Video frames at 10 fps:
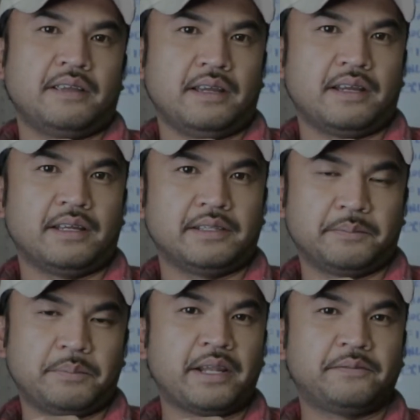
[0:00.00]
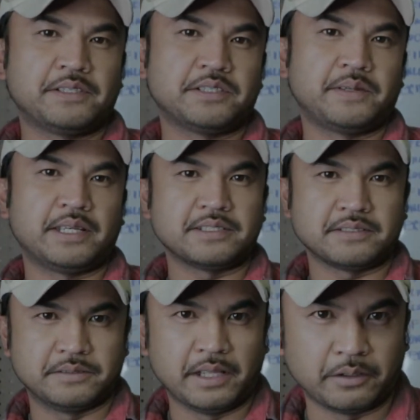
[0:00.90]
the benefits of it
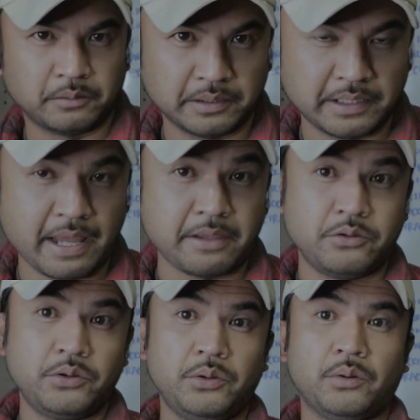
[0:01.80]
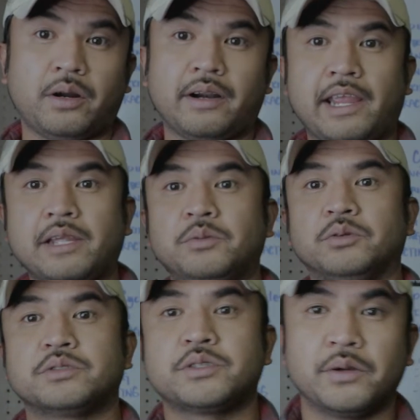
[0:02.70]
is not only that you are
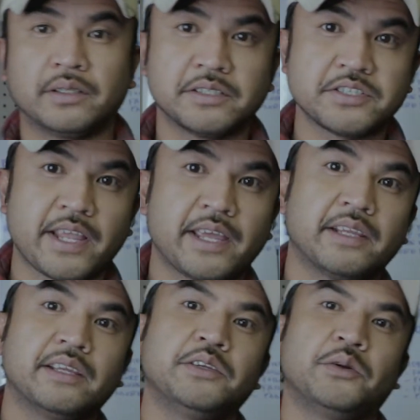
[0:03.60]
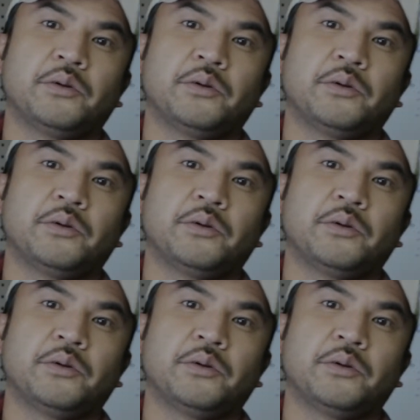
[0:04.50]
able to understand it,